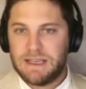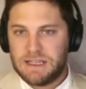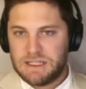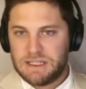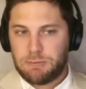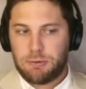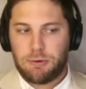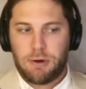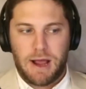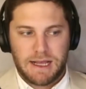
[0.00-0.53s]

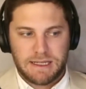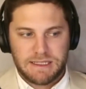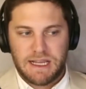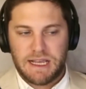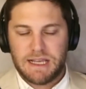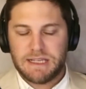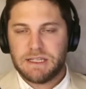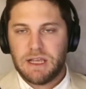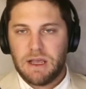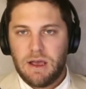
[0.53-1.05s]

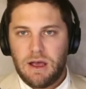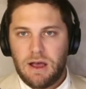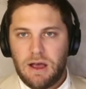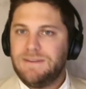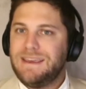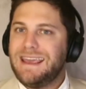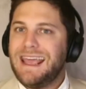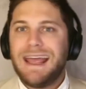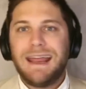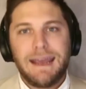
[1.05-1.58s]
process
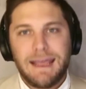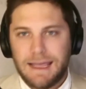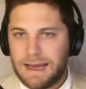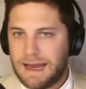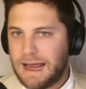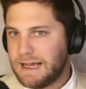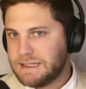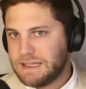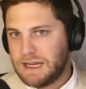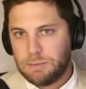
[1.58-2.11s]
of getting an
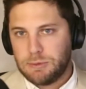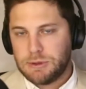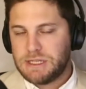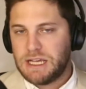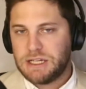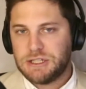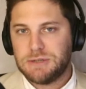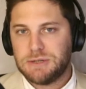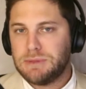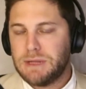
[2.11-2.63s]
asset
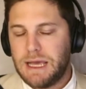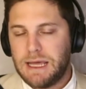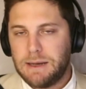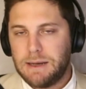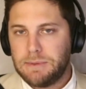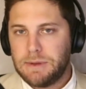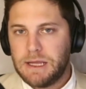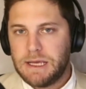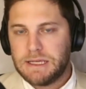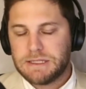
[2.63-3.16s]
protection plan in
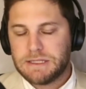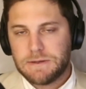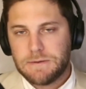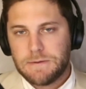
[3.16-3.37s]
place?